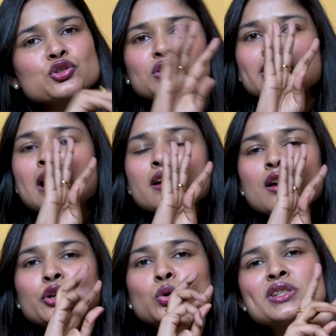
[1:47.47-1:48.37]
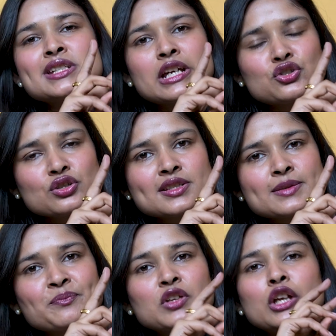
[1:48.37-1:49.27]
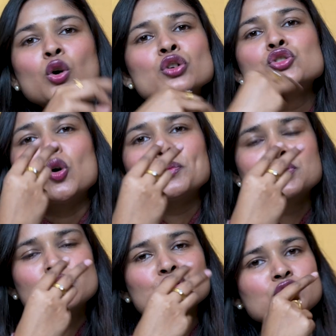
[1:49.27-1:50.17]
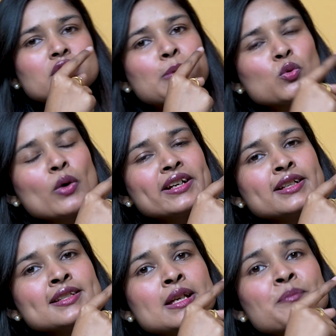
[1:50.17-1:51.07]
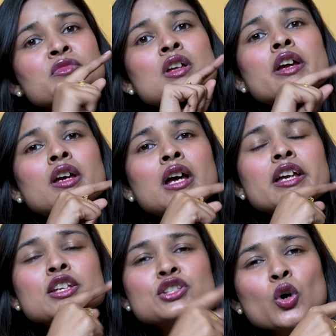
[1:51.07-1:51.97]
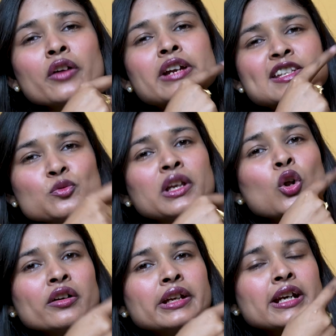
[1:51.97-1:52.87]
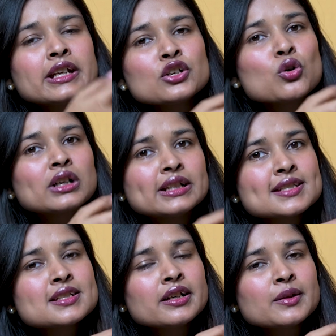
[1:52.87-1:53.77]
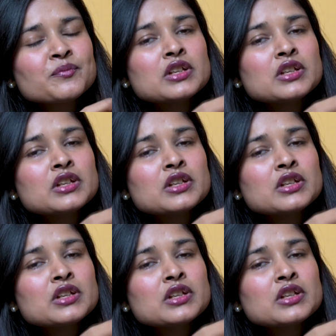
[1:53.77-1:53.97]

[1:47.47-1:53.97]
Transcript: So there are two stages in your job search. Number one is your resume not getting shortlisted?